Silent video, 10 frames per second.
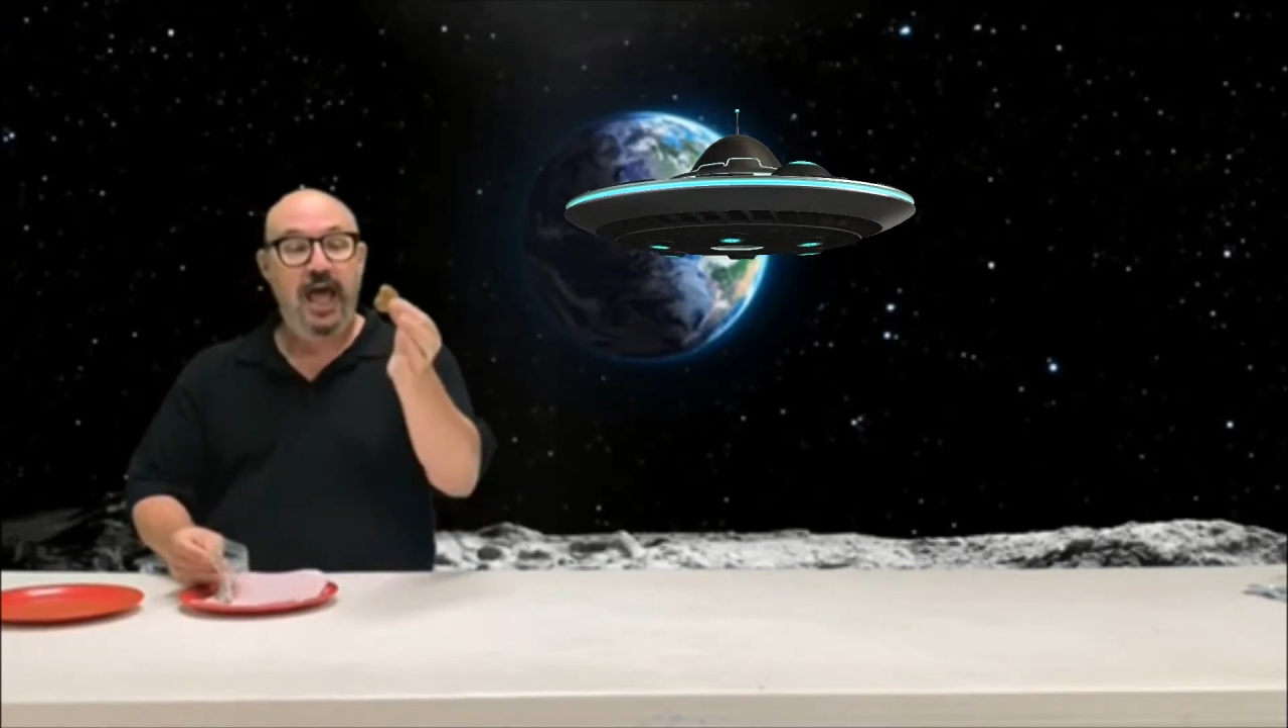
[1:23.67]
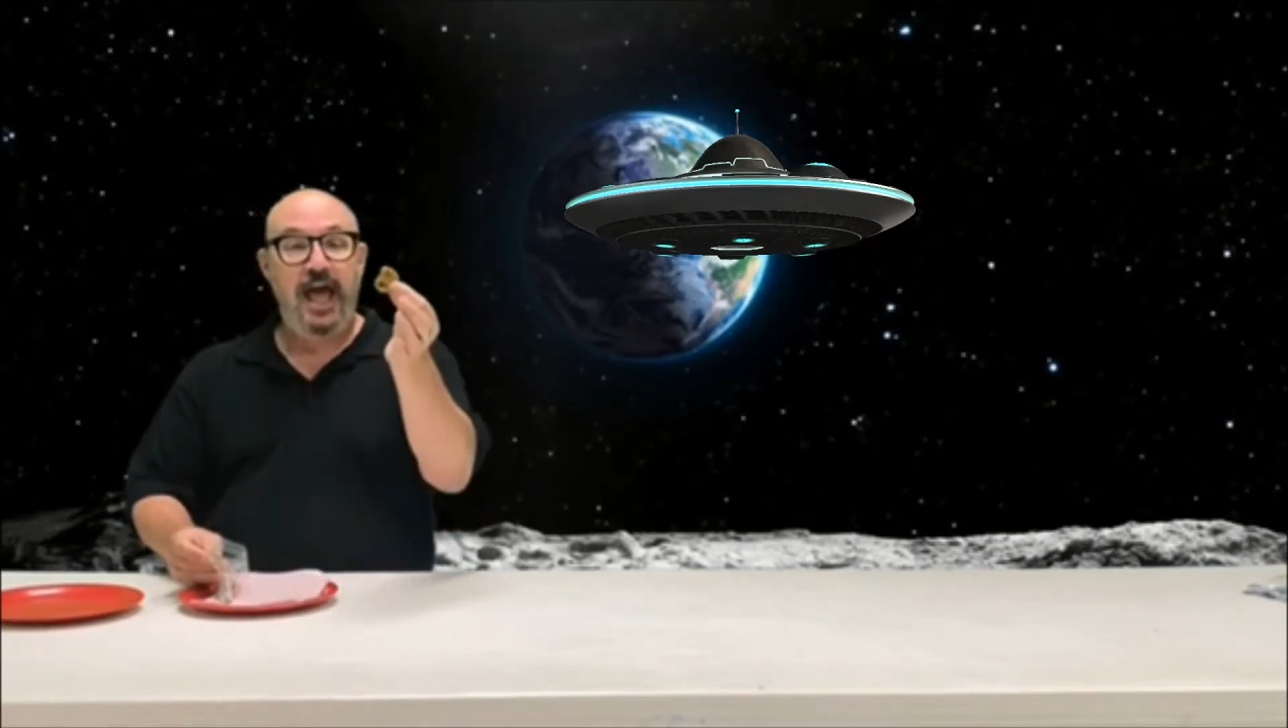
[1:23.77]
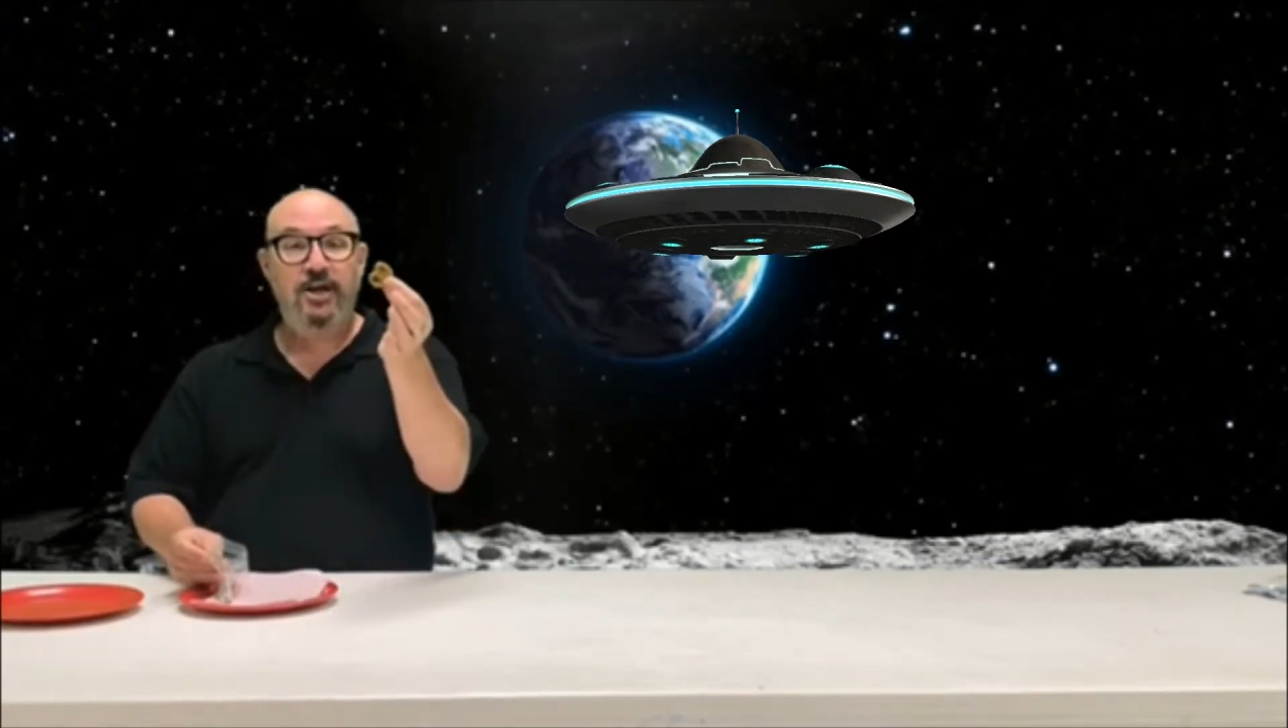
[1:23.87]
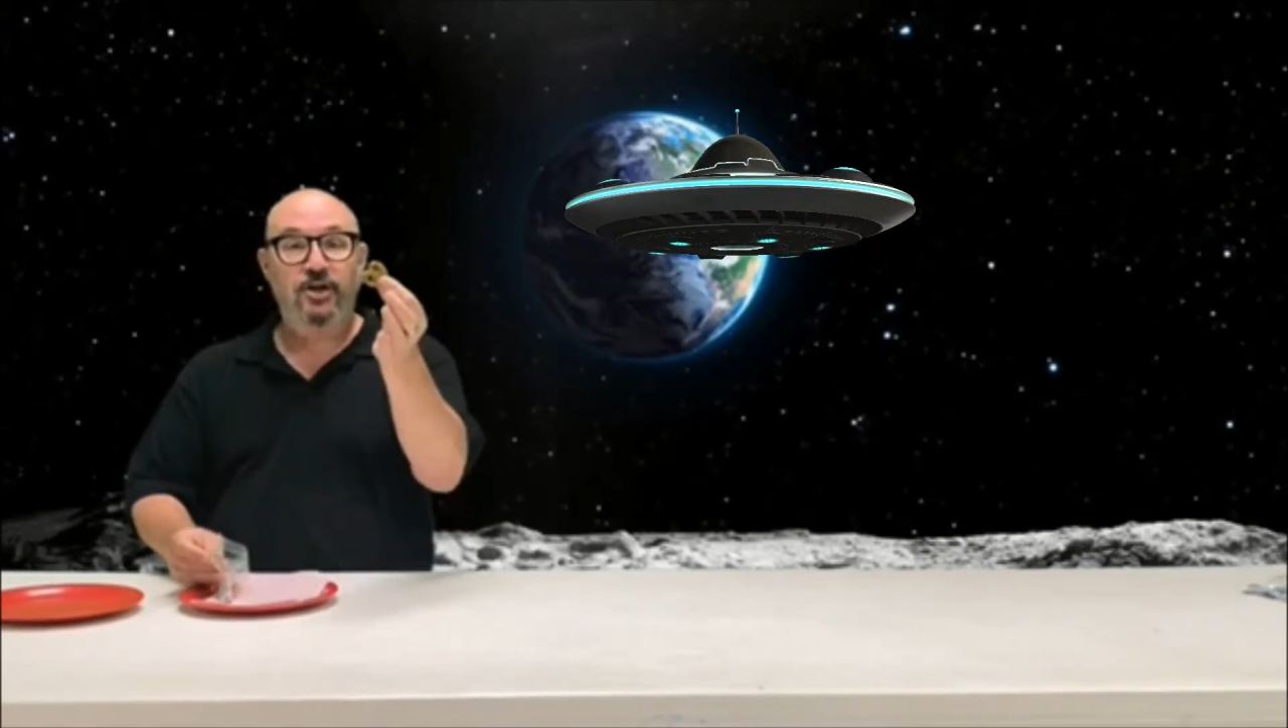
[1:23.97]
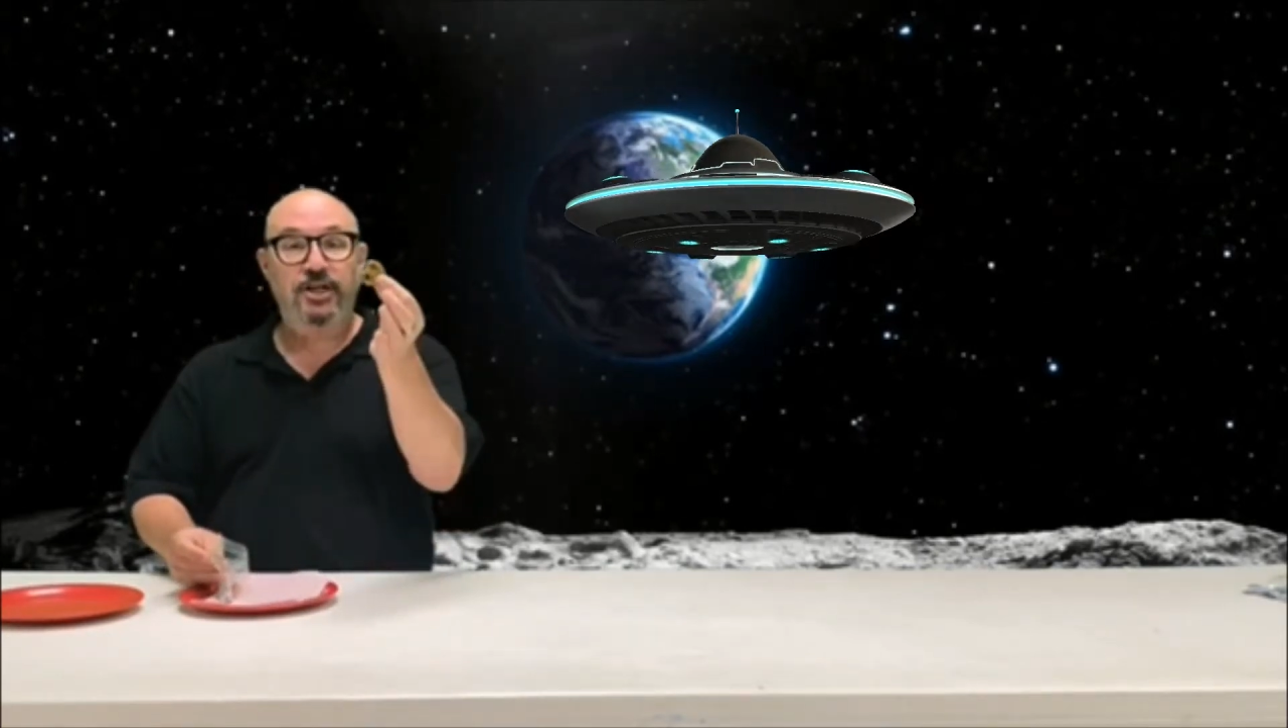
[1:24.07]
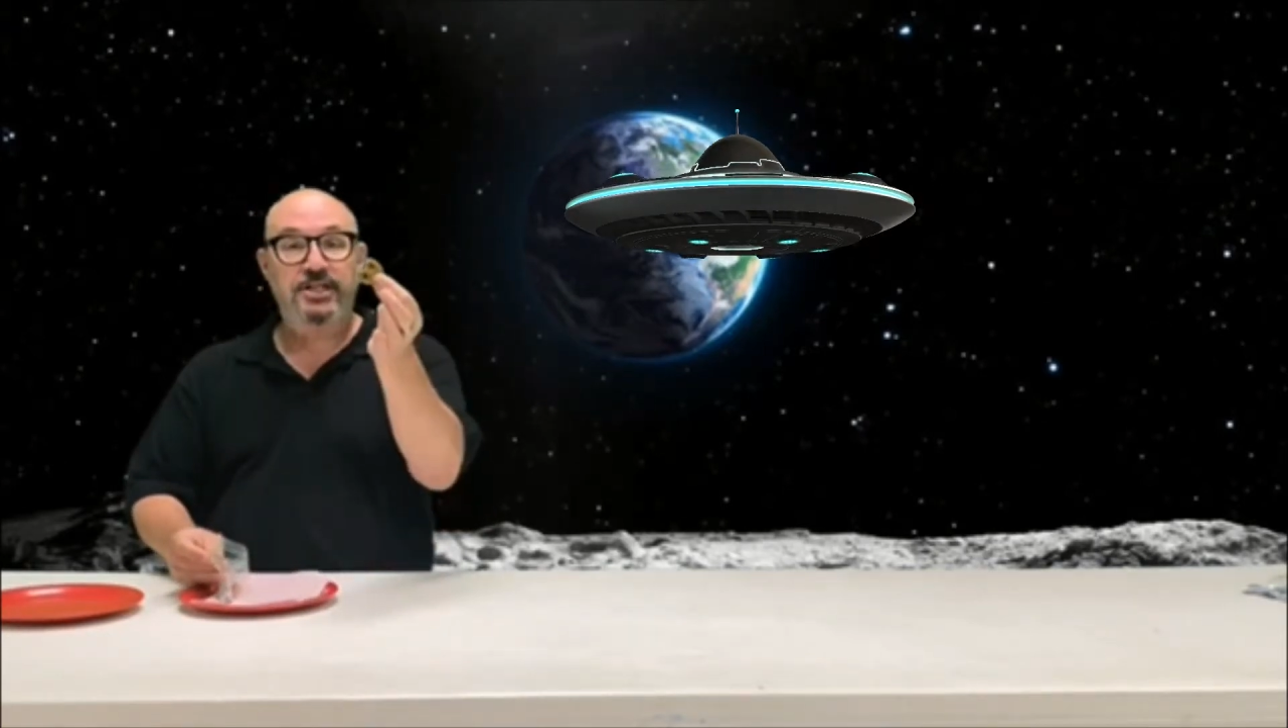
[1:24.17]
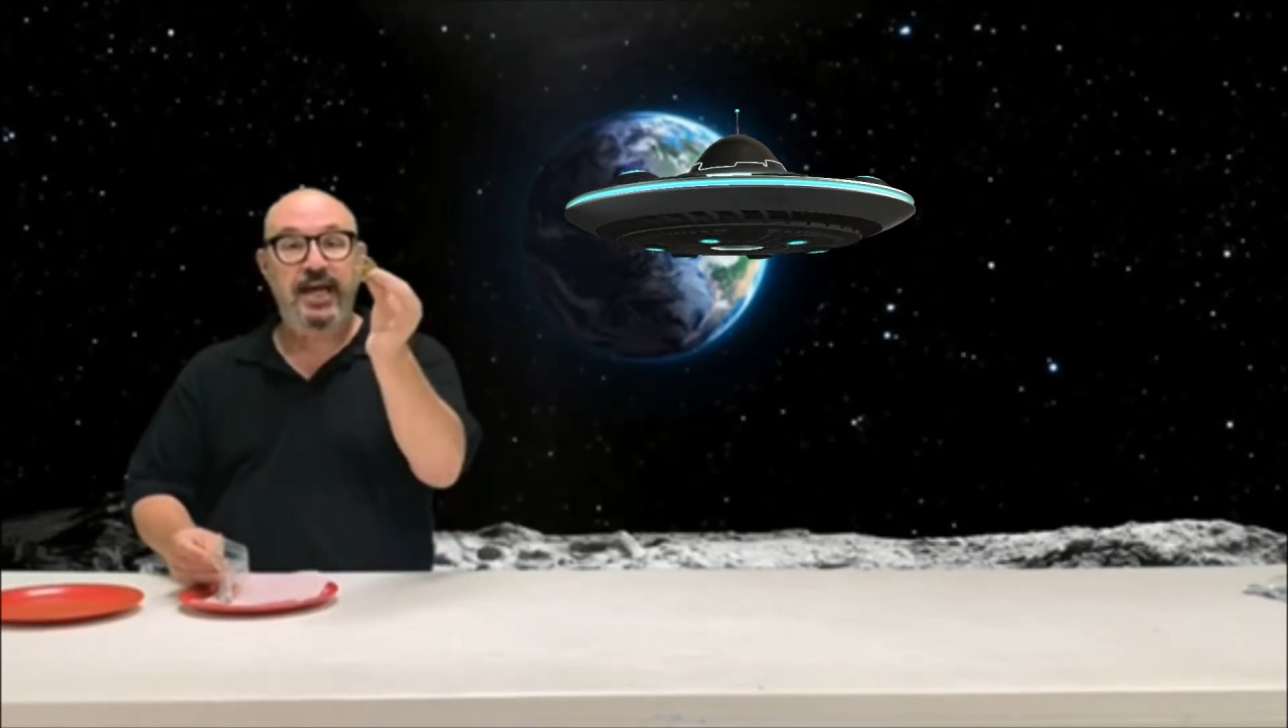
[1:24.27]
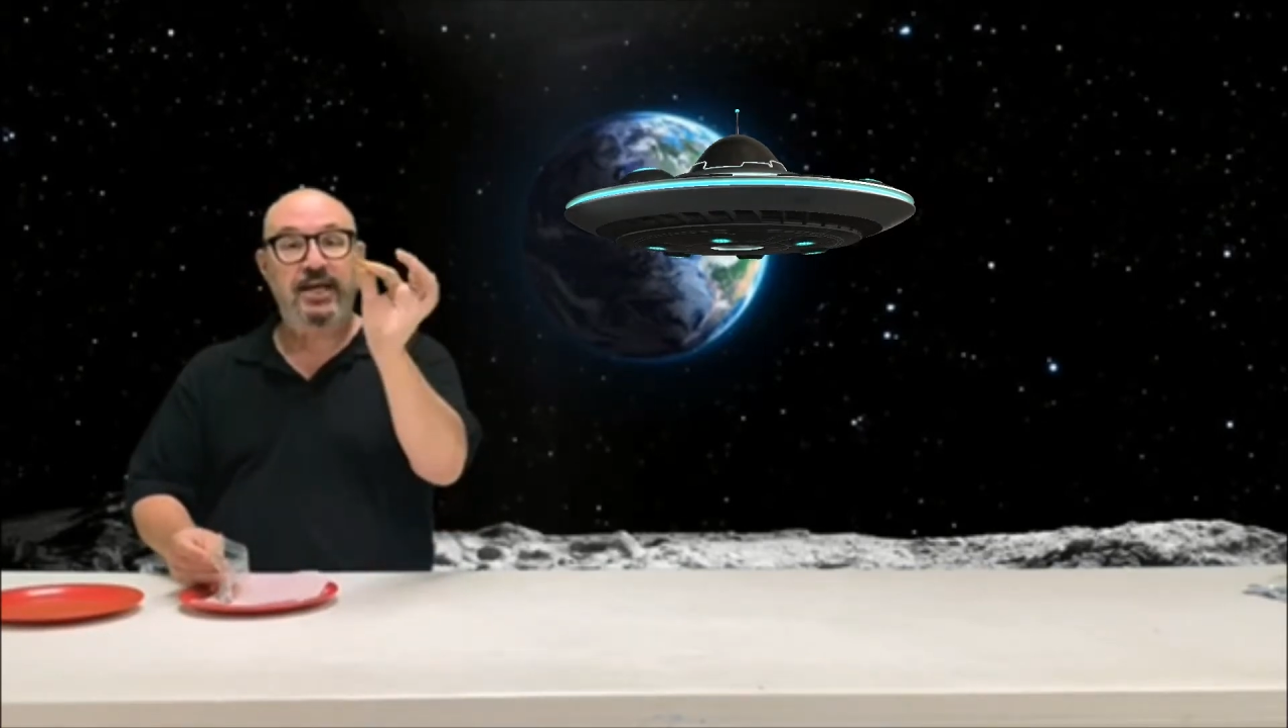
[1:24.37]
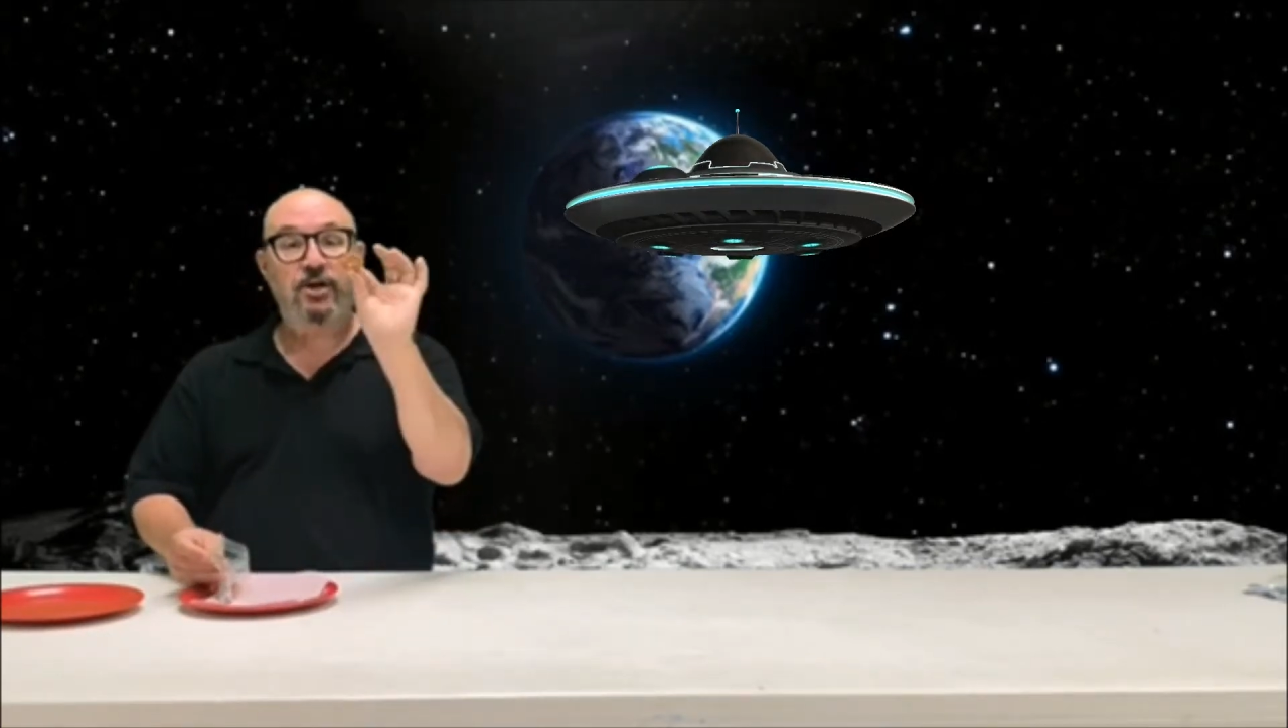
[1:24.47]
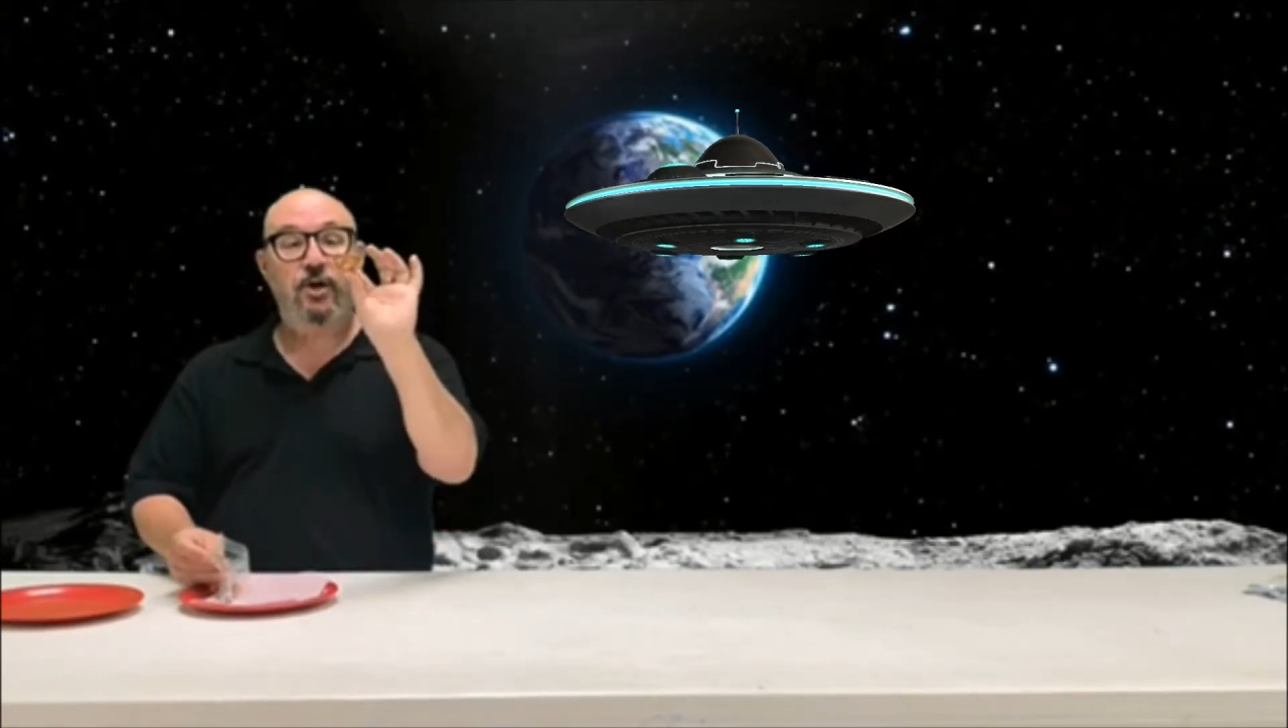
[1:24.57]
And you're gonna
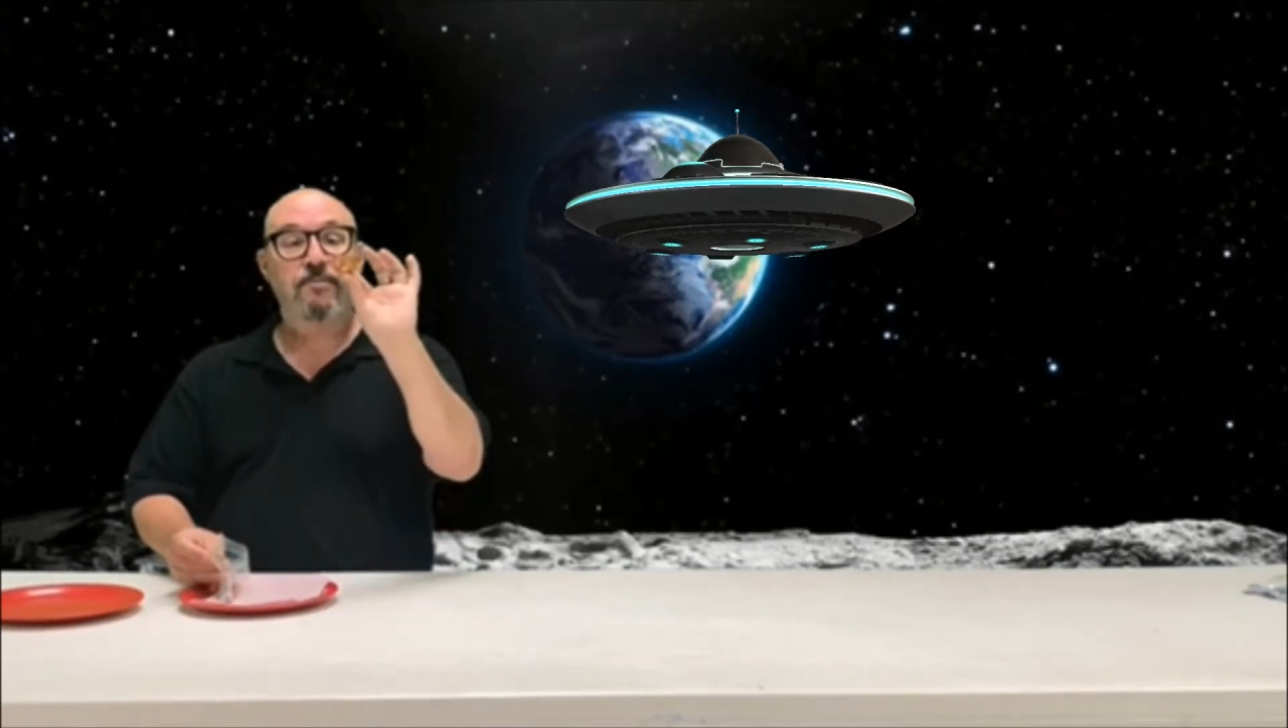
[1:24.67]
take your